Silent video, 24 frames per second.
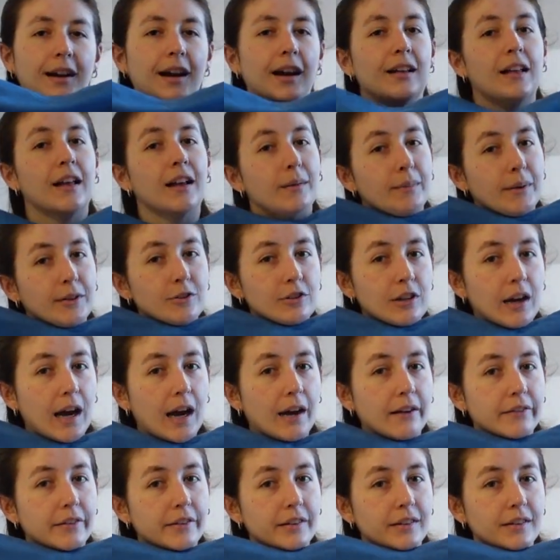I like my
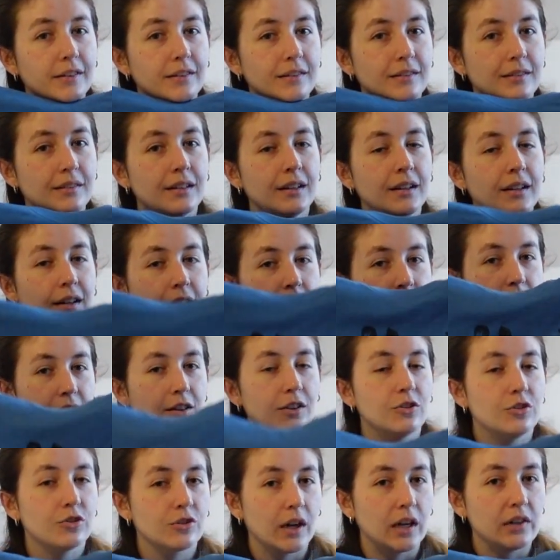giraffes. The
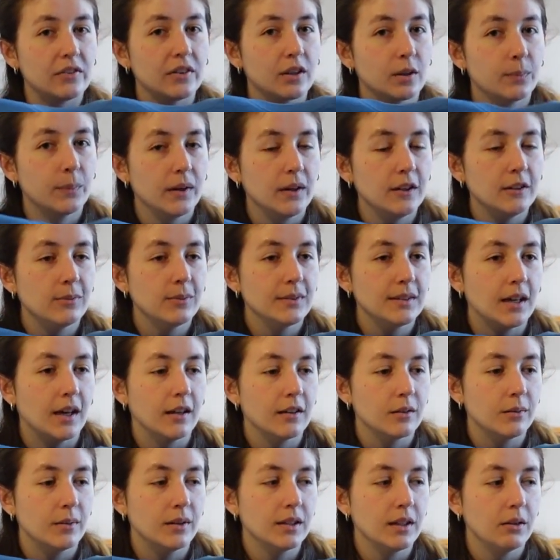giraffe experience was the
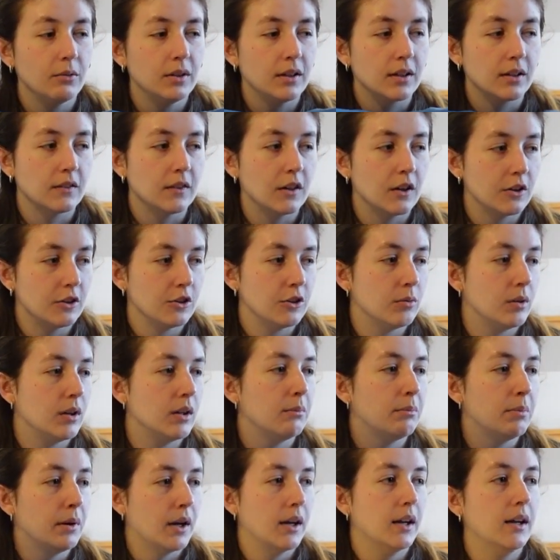other one that we considered
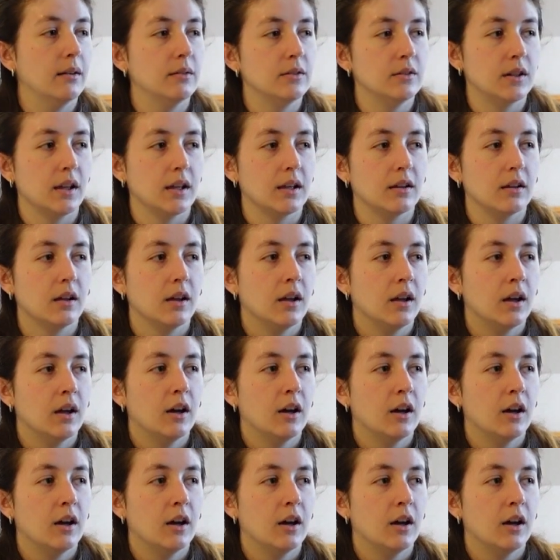doing, but it was like